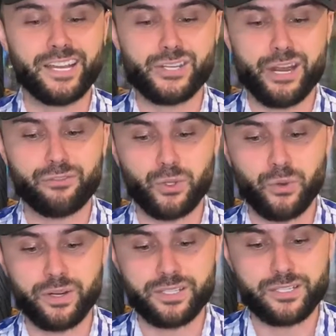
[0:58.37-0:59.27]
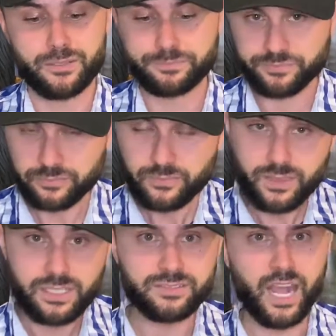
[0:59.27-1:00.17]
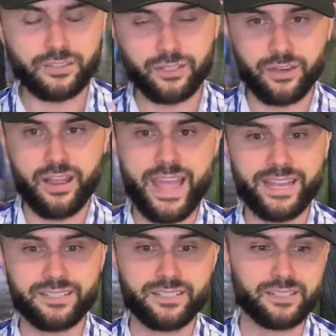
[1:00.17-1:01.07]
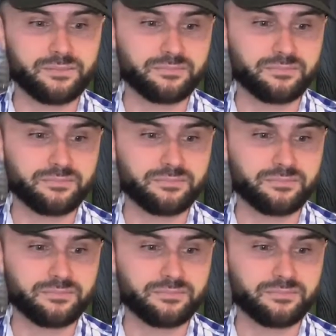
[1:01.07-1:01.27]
Jennifer Lawrence, doctor and